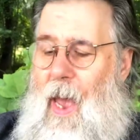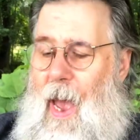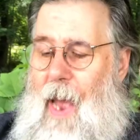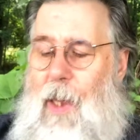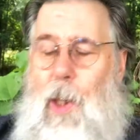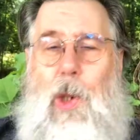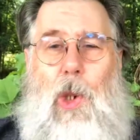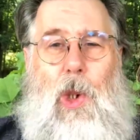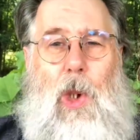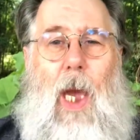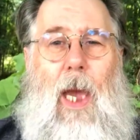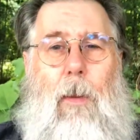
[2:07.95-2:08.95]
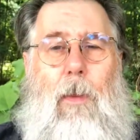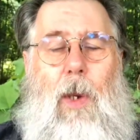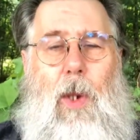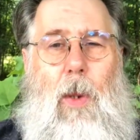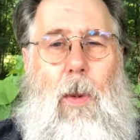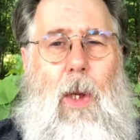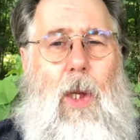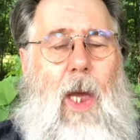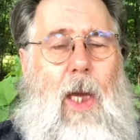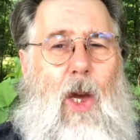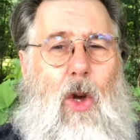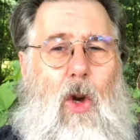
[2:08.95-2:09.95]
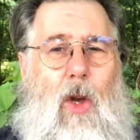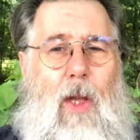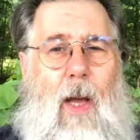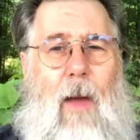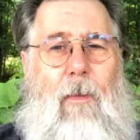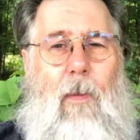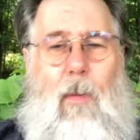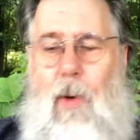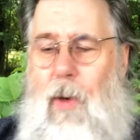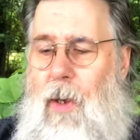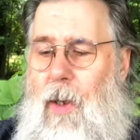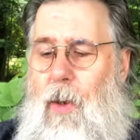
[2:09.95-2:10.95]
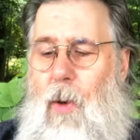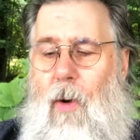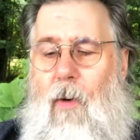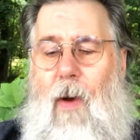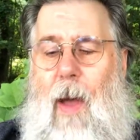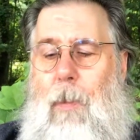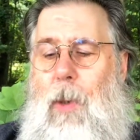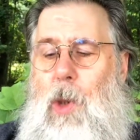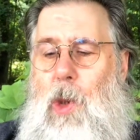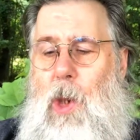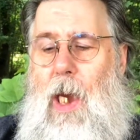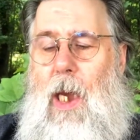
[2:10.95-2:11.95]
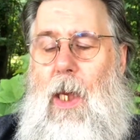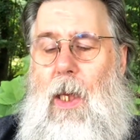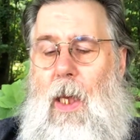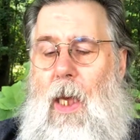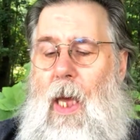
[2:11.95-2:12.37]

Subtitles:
And it's a shame because you take a good knife and put it into a crappy sheath,